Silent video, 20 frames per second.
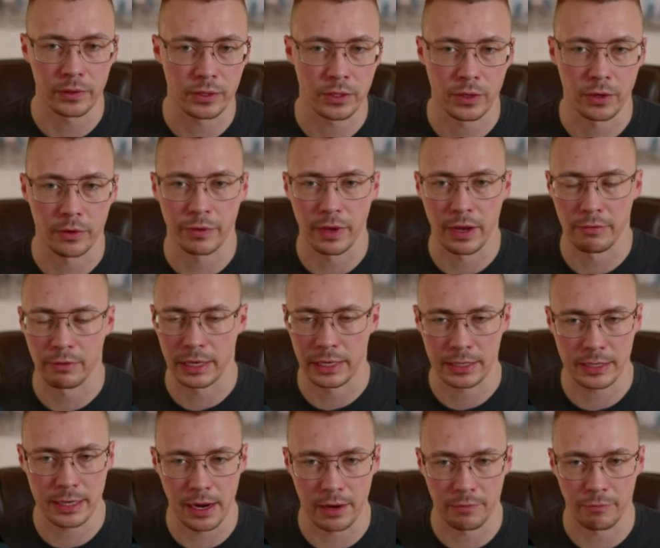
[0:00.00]
So if you have like
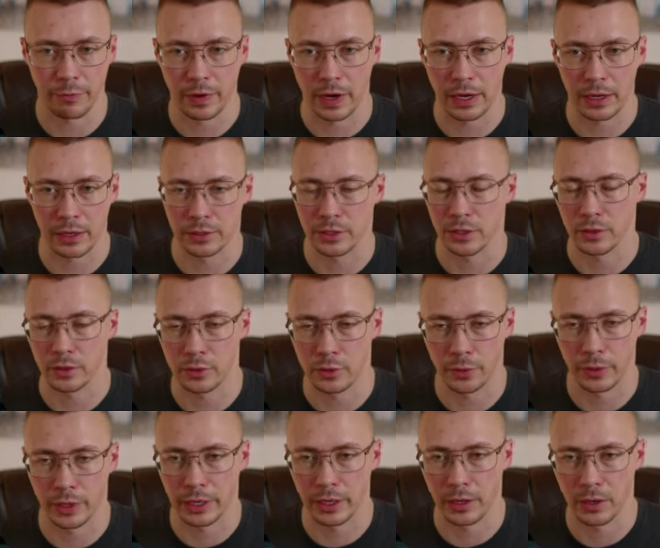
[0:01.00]
ten files or
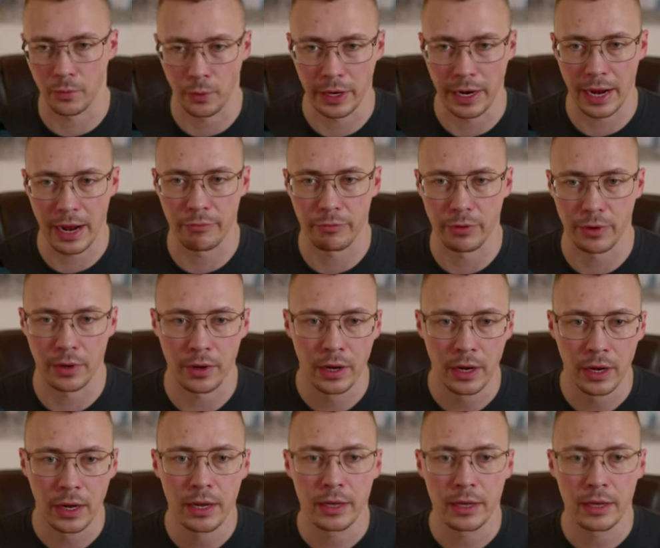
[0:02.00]
twenty or whatever,